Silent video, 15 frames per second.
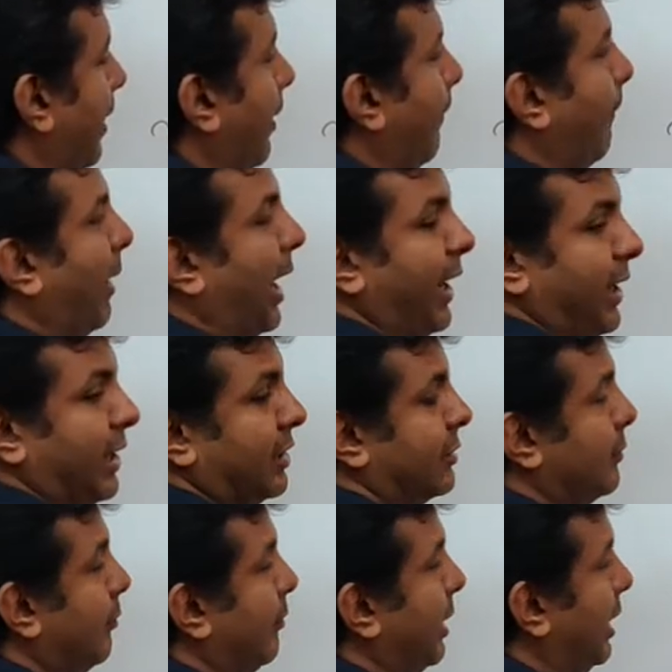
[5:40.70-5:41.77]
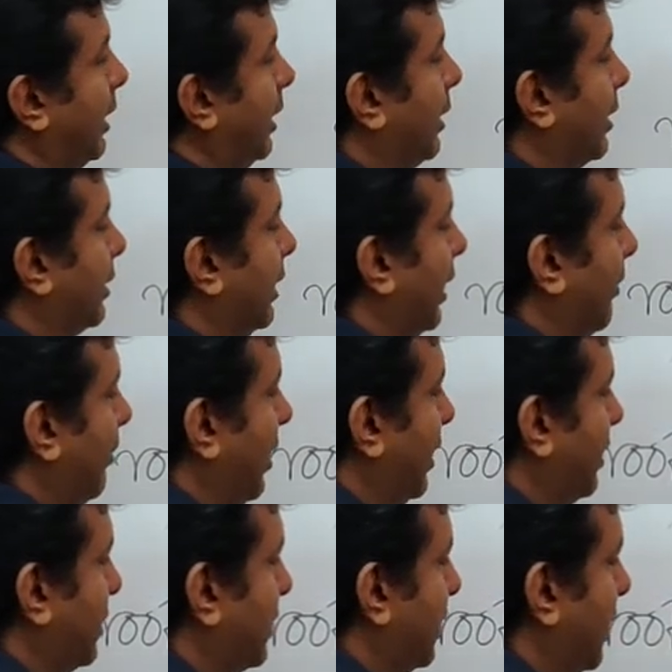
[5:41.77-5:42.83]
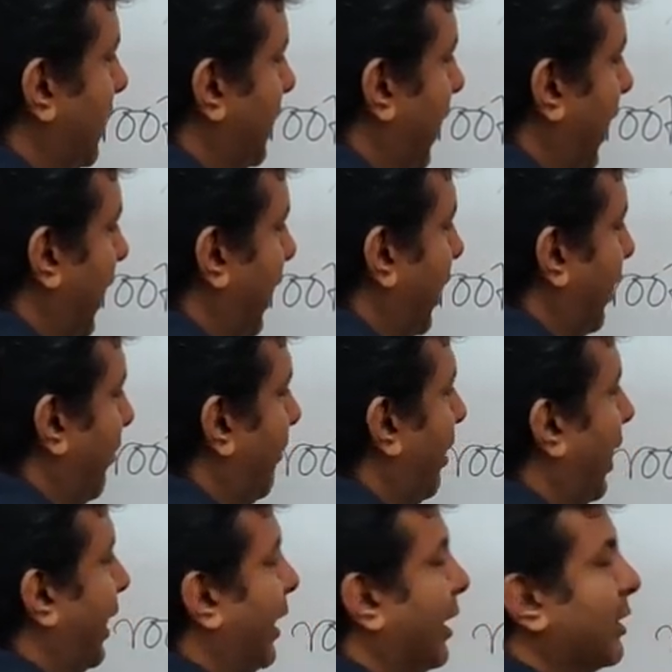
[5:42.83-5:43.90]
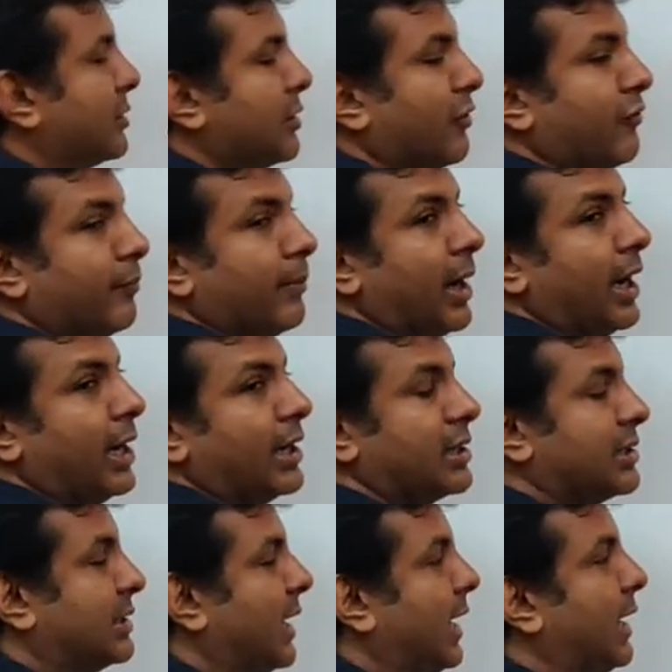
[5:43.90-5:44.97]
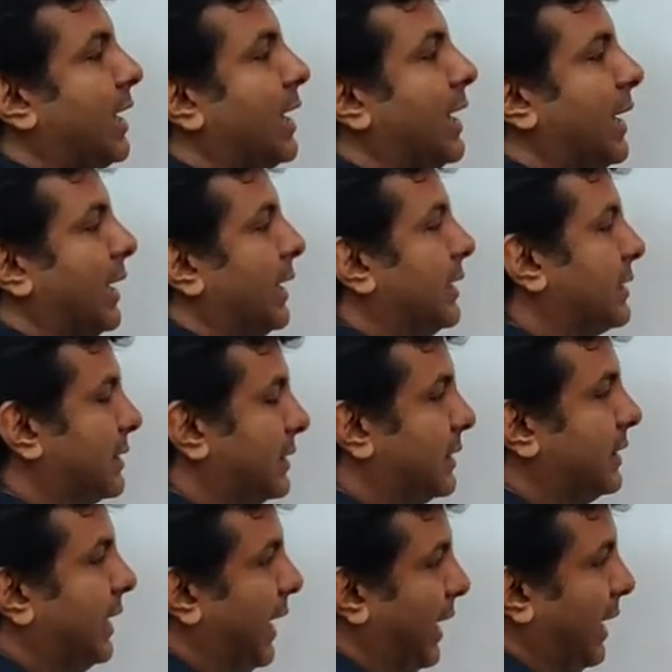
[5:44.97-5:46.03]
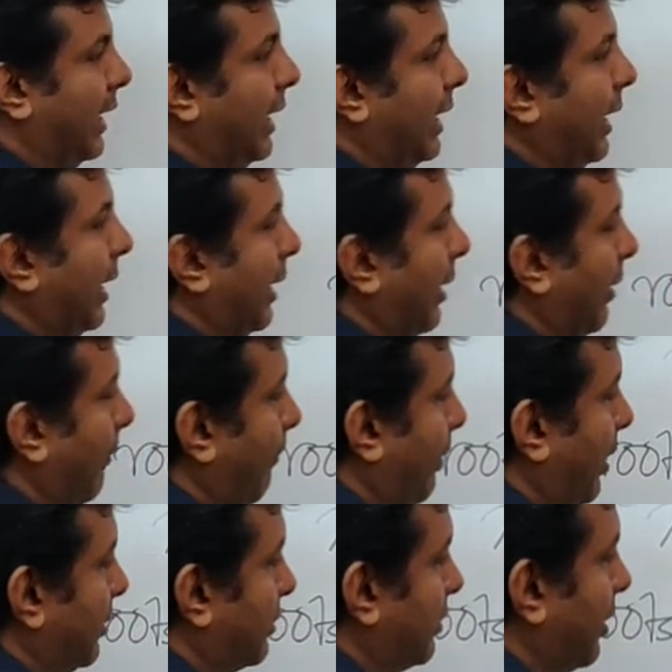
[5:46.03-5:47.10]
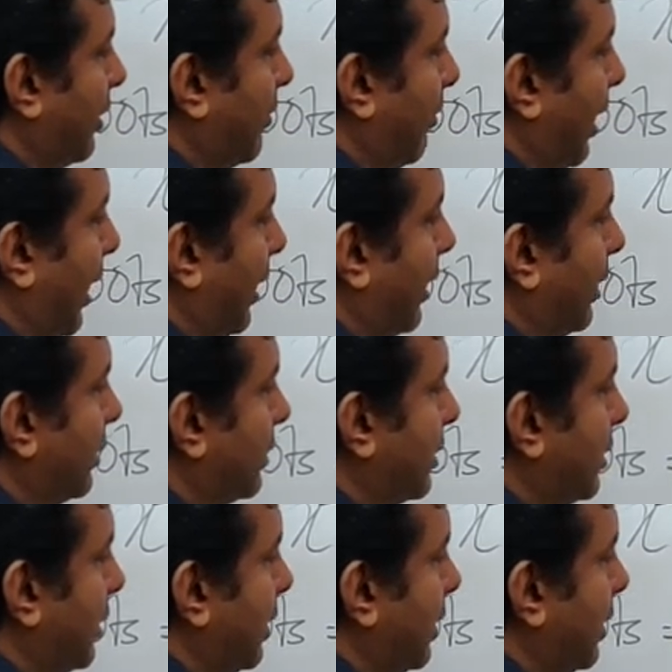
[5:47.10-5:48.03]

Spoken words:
minus b, that means 10. Minus of minus 10 is 10, plus or minus